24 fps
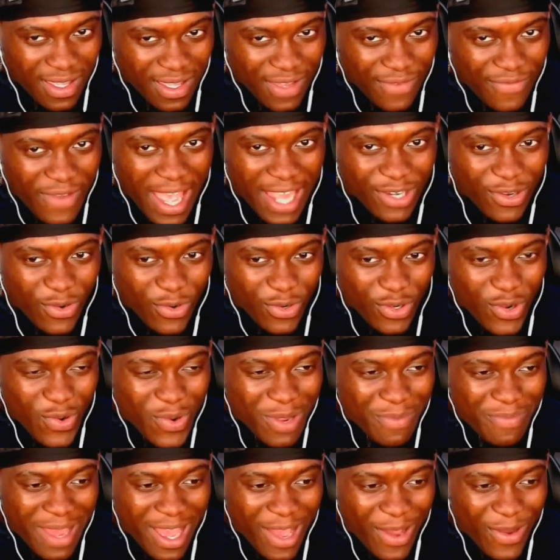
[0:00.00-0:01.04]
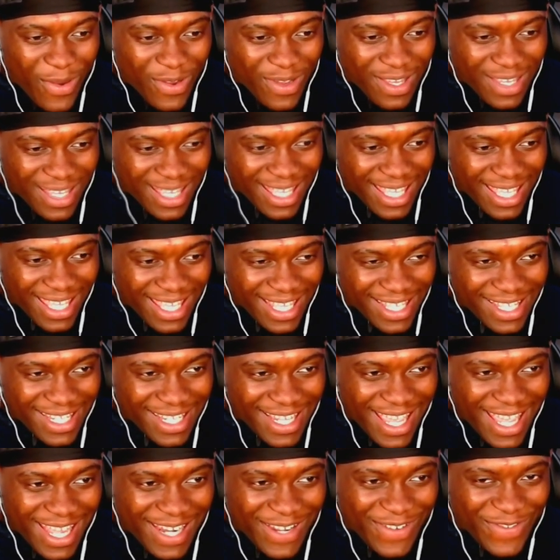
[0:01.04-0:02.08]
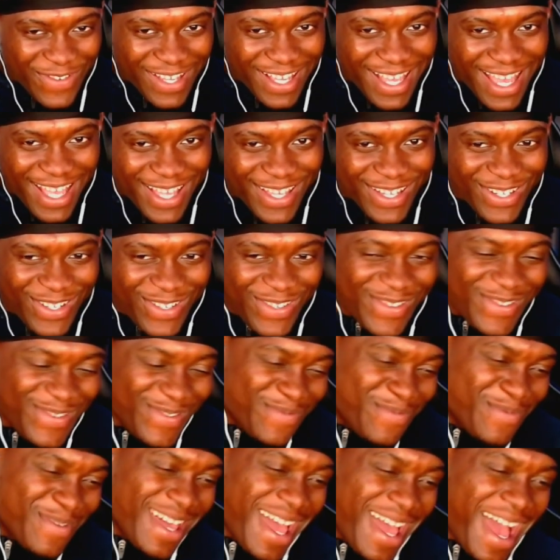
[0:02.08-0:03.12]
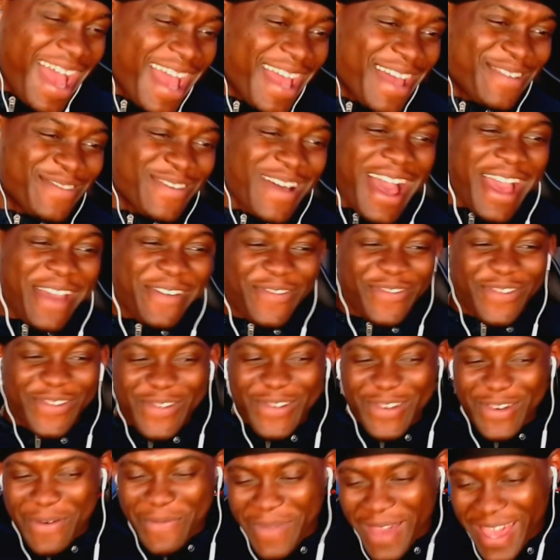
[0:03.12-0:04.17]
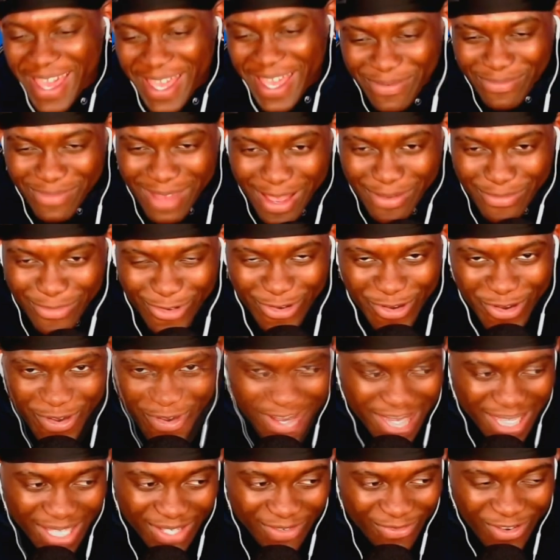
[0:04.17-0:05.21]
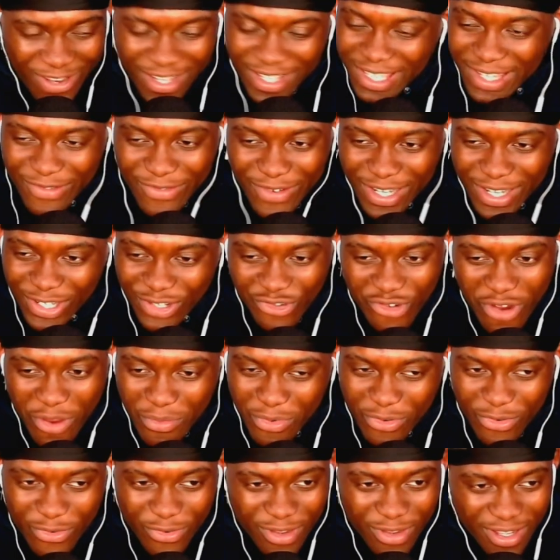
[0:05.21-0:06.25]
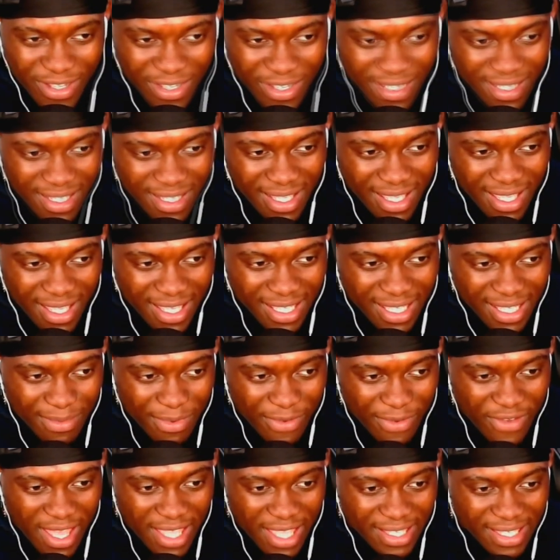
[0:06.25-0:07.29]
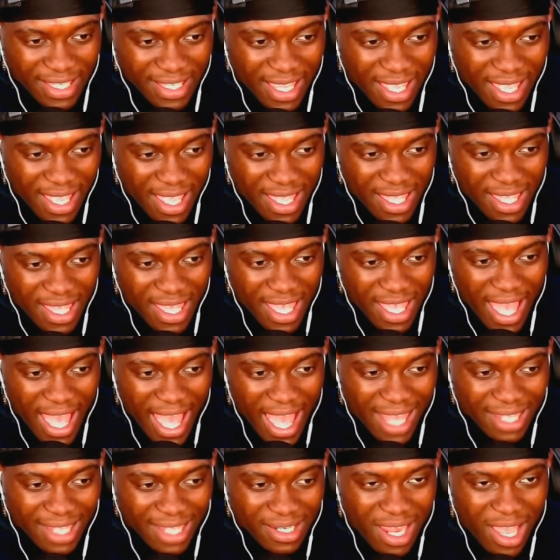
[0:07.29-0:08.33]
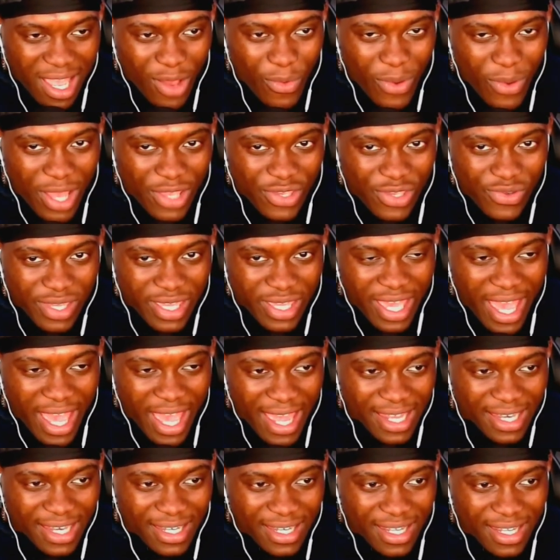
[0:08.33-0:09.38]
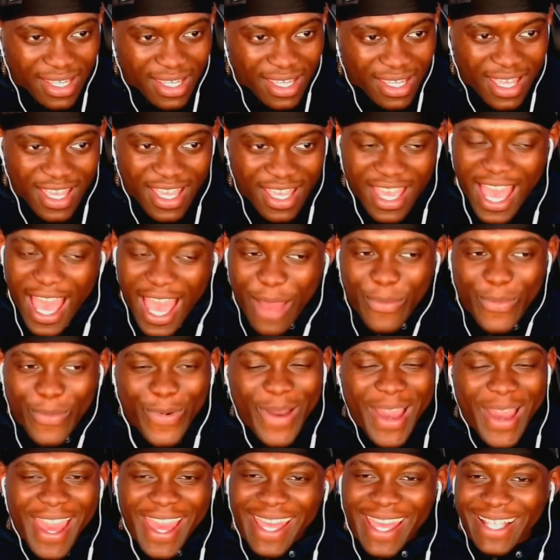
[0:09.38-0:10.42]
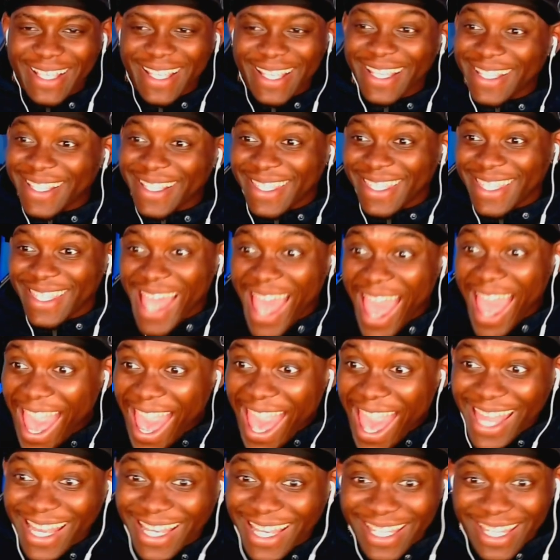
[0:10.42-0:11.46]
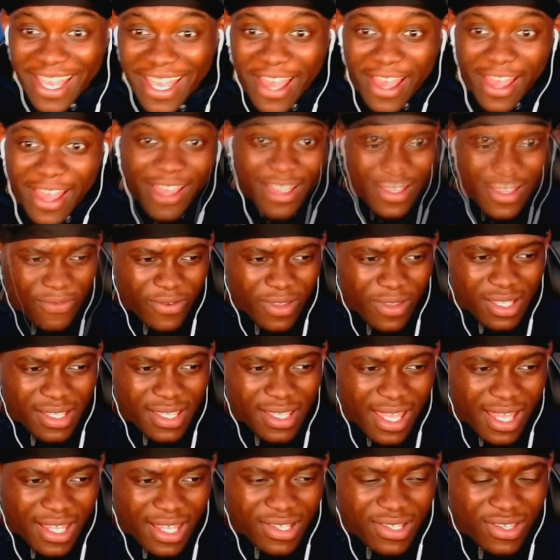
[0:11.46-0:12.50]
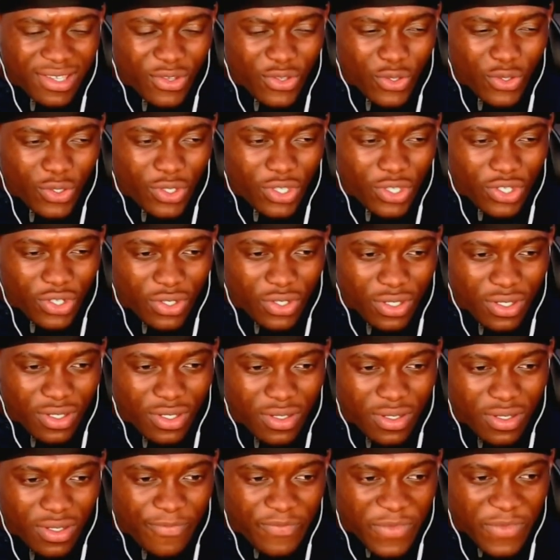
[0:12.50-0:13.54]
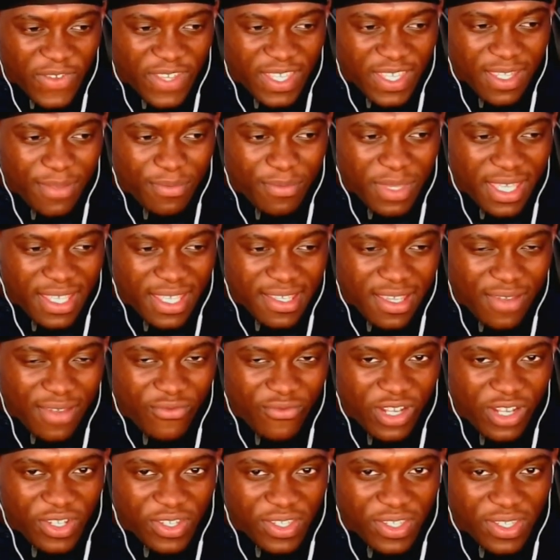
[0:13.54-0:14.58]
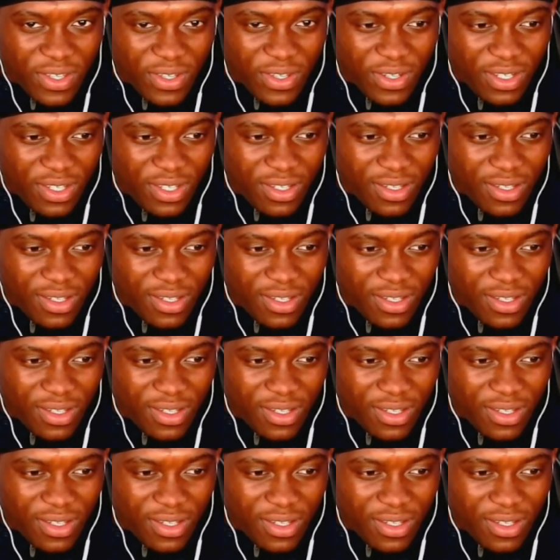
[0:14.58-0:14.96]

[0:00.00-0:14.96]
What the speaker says: I don't know about. Isn't there anything I can do? I feel your pain, my bro. His friends are in trouble. Here's some advice. Act now while you can. And where is his dad? Rick's execution. This number is unregistered.